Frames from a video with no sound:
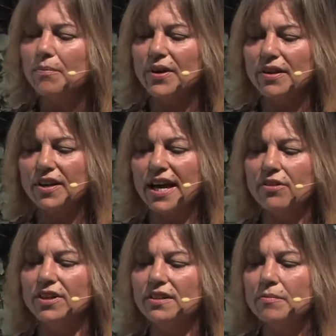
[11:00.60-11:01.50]
But
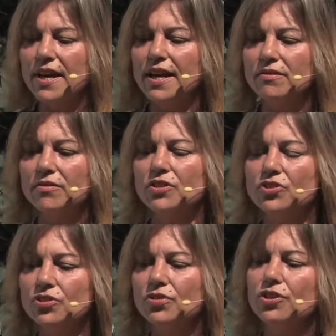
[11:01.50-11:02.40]
counting the men, with the
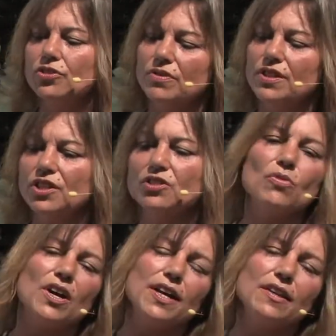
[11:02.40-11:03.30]
2 years with this
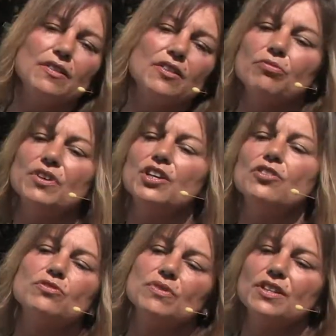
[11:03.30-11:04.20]
one and 3
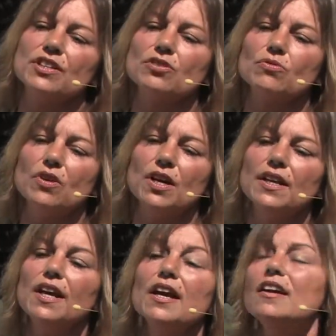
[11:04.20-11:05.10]
years with this one,
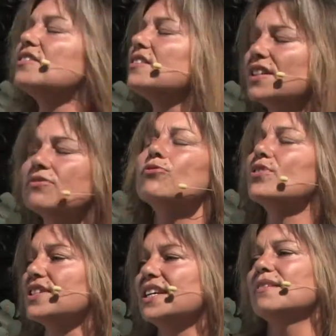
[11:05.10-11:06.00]
there's at least
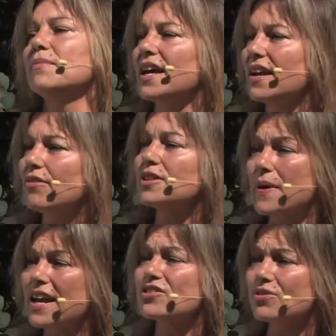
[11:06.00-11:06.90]
14 men I was
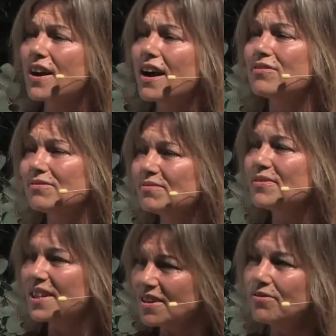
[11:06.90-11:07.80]
passed around,
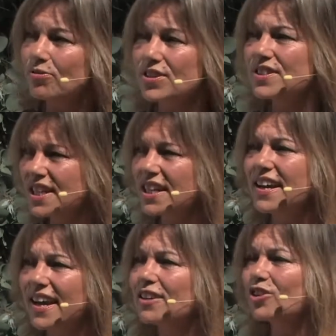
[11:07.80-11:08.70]
14
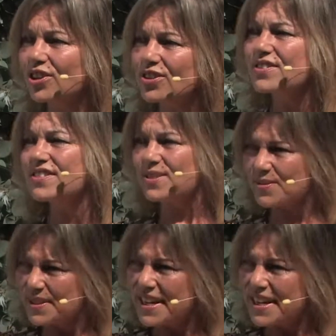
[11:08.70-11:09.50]
handlers.